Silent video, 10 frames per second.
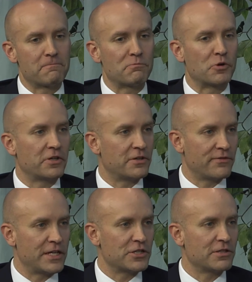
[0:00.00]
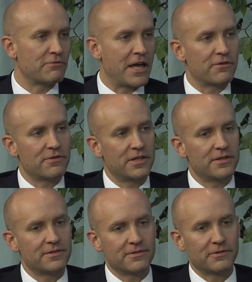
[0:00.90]
more intervention rather
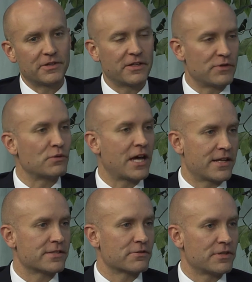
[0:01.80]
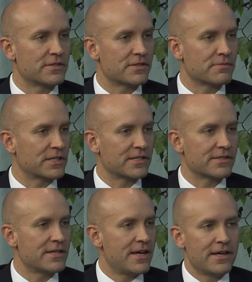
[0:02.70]
than give you consequences,
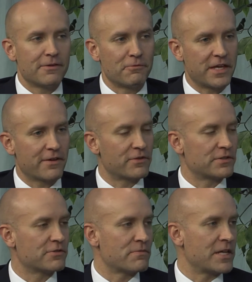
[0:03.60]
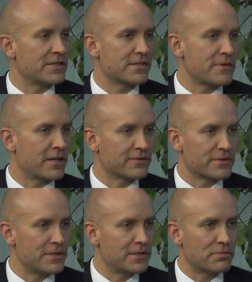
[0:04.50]
because we have a tremendous amount of
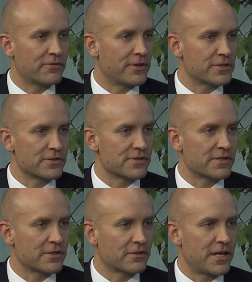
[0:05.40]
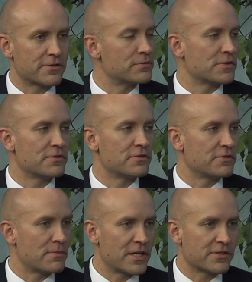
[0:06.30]
committed professionals in our classrooms that are
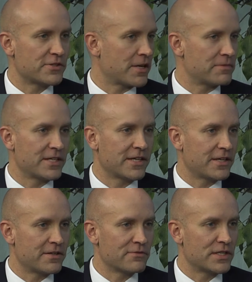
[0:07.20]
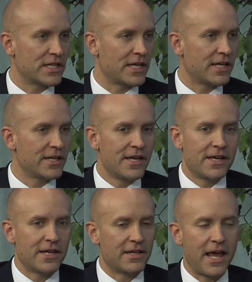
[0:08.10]
doing the best job they can every day,
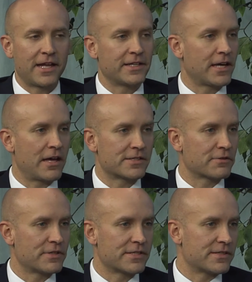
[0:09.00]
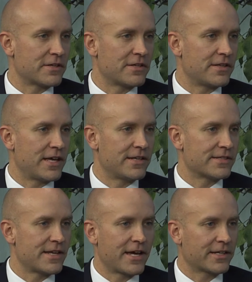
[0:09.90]
and adding consequences onto that
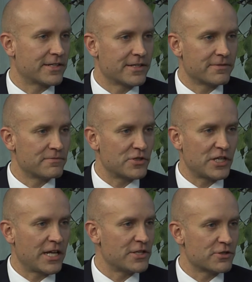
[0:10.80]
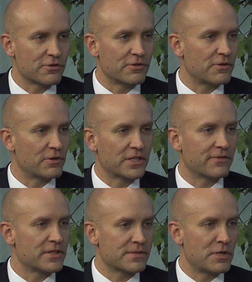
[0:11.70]
is not going to change or
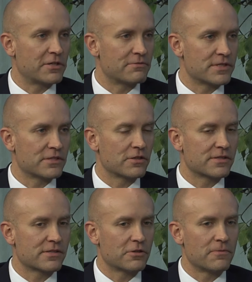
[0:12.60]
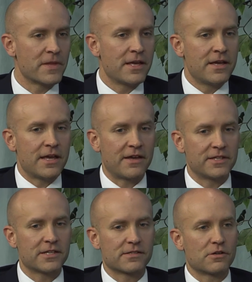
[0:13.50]
give us better results. So I
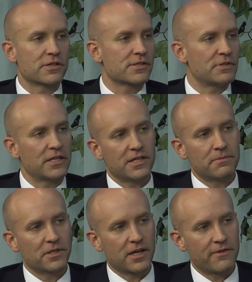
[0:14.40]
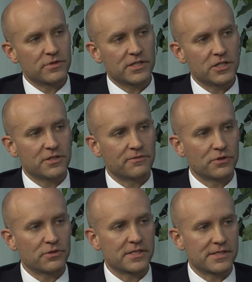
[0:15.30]
think as long as we can keep the conversation
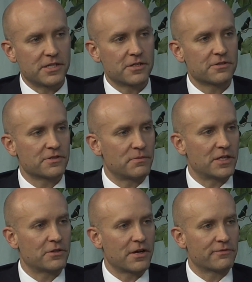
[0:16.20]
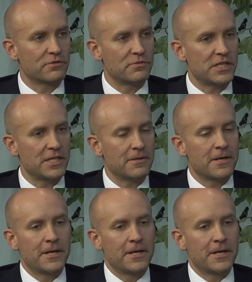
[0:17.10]
focused there, the better off we'll be.